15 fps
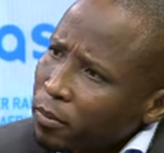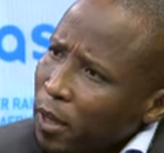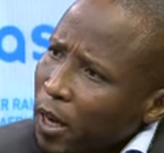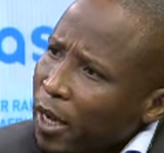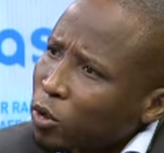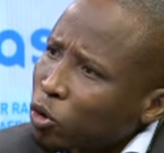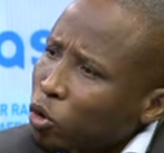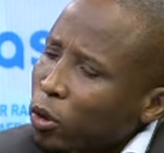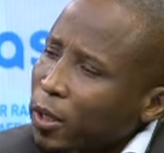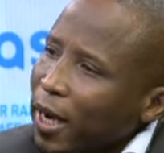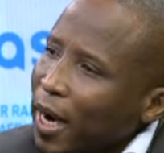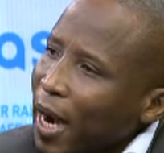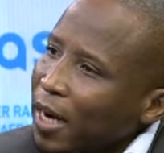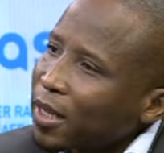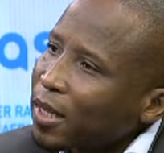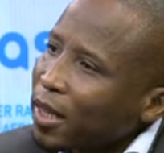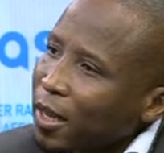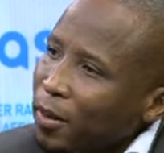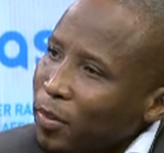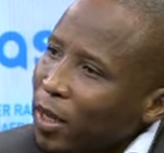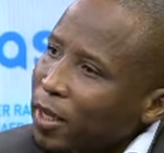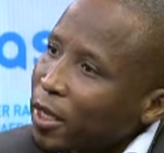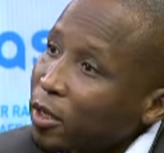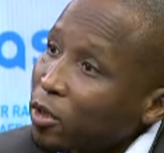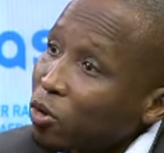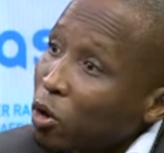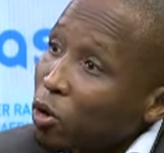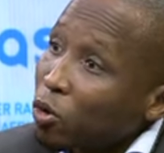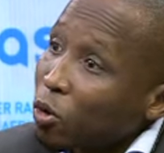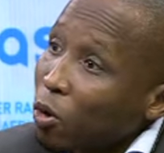And so they can't claim that they did
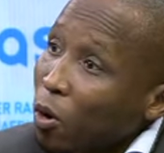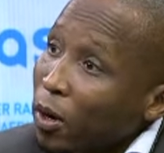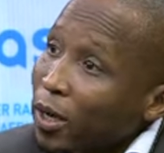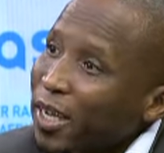not know.